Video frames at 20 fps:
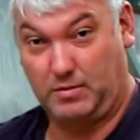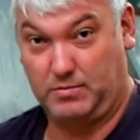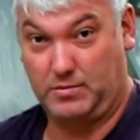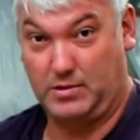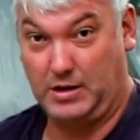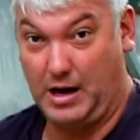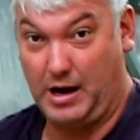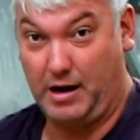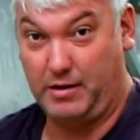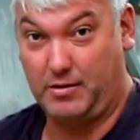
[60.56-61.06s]

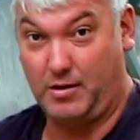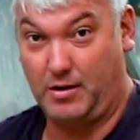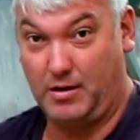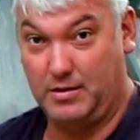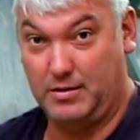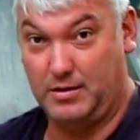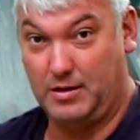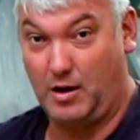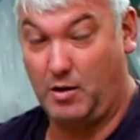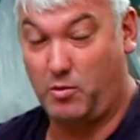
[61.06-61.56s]
you know,
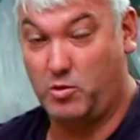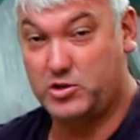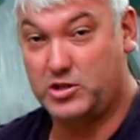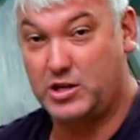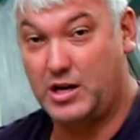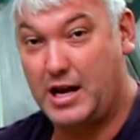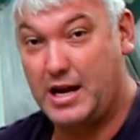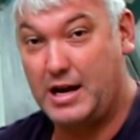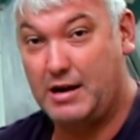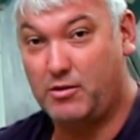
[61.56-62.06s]
I
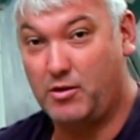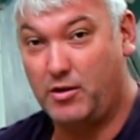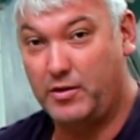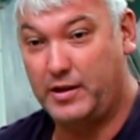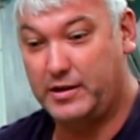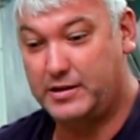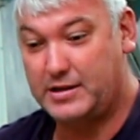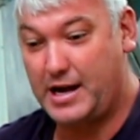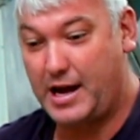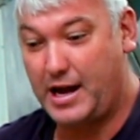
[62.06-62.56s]
wasn't here on
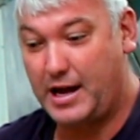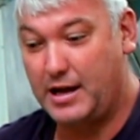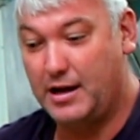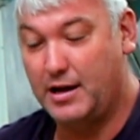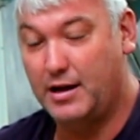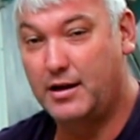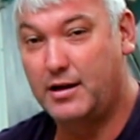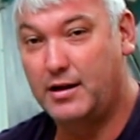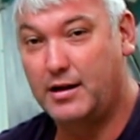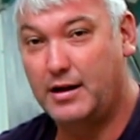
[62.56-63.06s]
the day
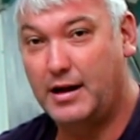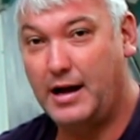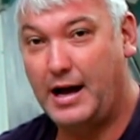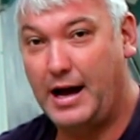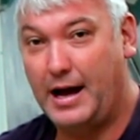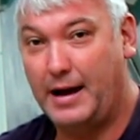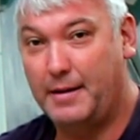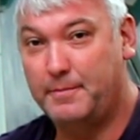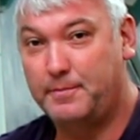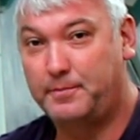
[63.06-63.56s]

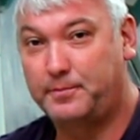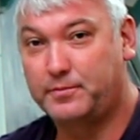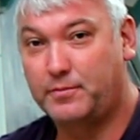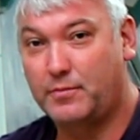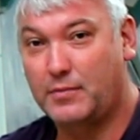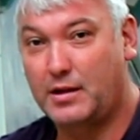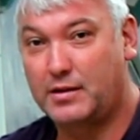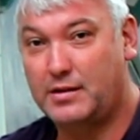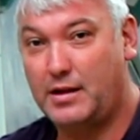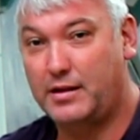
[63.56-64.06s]
that
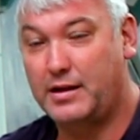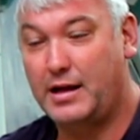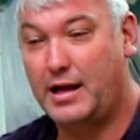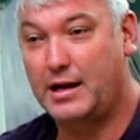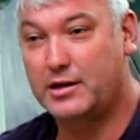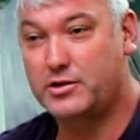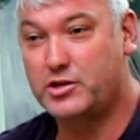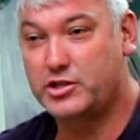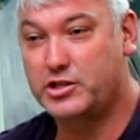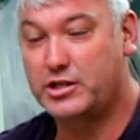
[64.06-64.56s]
the
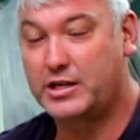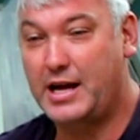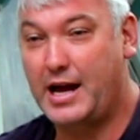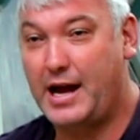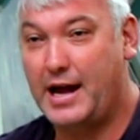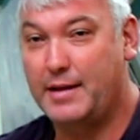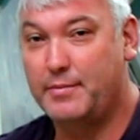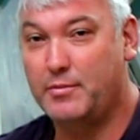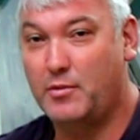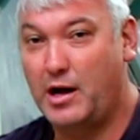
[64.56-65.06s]
electrician
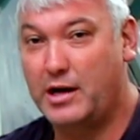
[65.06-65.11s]
came.